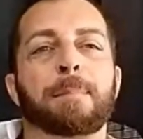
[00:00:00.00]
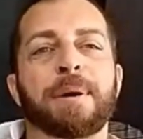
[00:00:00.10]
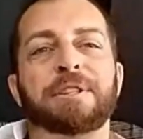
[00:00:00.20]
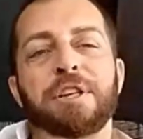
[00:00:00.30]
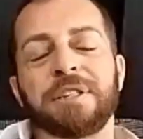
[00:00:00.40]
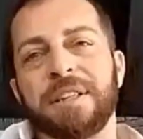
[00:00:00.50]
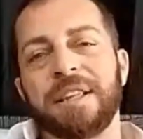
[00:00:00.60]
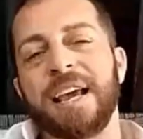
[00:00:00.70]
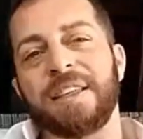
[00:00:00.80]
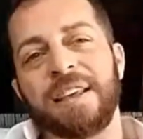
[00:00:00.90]
But just
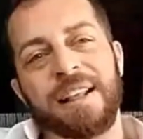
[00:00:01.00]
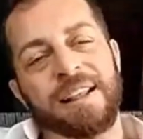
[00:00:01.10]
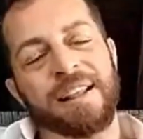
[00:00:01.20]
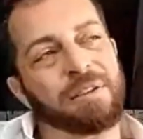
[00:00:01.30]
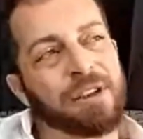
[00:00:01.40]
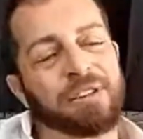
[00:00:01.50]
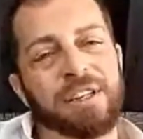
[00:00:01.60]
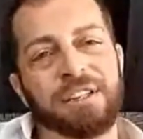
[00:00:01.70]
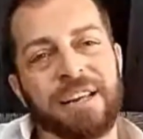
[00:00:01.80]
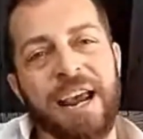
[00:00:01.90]
there's
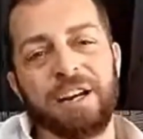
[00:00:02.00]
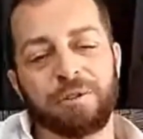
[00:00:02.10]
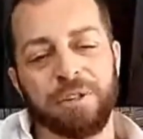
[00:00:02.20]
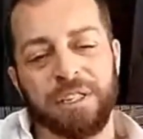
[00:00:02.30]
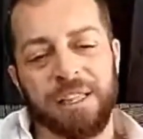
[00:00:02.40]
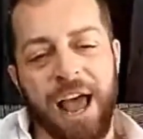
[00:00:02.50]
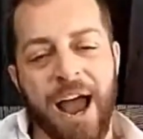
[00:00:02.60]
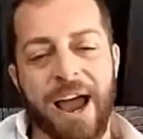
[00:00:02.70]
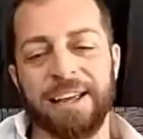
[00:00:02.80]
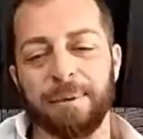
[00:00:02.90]
a dangerous
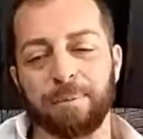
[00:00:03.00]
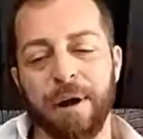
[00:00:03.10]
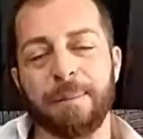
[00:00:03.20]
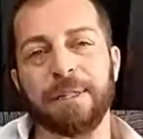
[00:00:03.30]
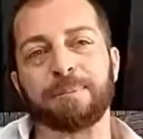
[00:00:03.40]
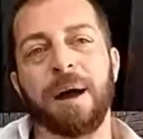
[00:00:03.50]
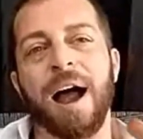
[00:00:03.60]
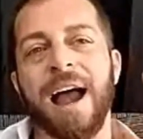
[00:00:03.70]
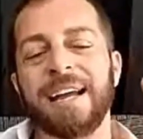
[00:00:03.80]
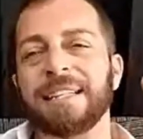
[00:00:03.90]
lie in the premise
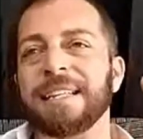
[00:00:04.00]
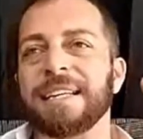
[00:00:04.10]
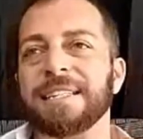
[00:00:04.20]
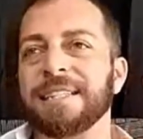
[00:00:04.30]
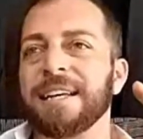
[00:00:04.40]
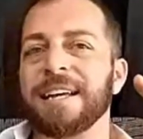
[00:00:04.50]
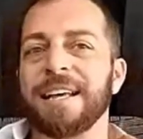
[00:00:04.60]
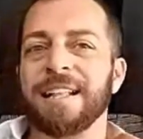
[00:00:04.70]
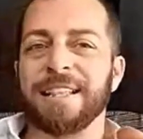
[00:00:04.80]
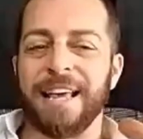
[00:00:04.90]
behind this,
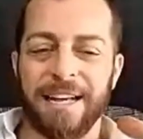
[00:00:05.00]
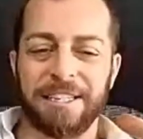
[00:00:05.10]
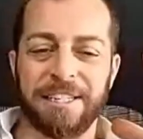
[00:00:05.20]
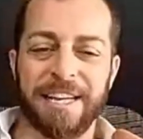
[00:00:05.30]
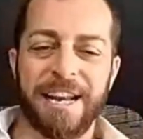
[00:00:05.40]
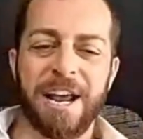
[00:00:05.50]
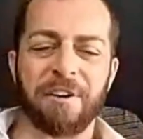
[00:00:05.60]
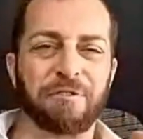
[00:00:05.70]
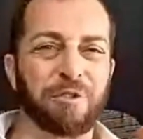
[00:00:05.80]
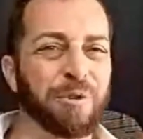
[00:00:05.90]
that a city
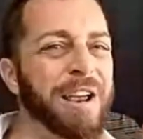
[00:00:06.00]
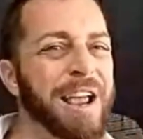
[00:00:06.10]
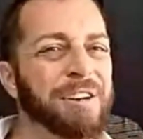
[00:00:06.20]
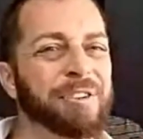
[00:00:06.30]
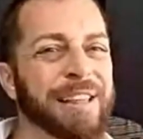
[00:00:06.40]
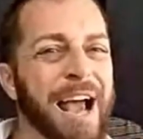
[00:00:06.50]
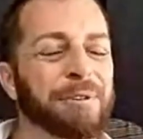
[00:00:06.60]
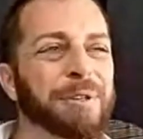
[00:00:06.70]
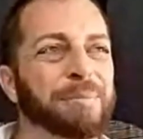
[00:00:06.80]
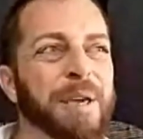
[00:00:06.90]
of
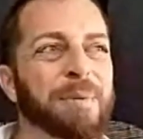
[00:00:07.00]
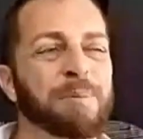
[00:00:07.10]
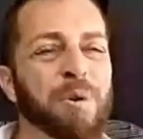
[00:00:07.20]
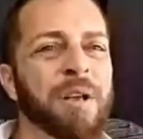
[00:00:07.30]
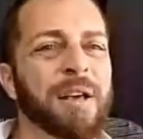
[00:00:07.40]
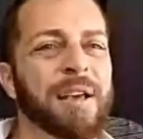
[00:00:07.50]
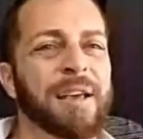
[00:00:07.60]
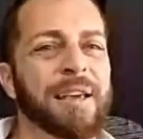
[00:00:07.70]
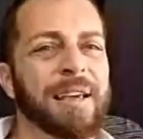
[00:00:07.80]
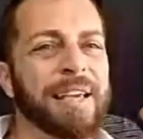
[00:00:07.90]
300,000 people
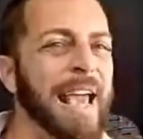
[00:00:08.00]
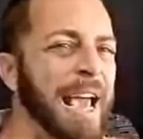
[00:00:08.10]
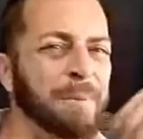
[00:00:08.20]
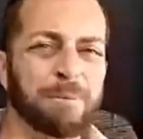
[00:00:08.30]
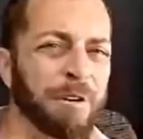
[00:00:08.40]
can't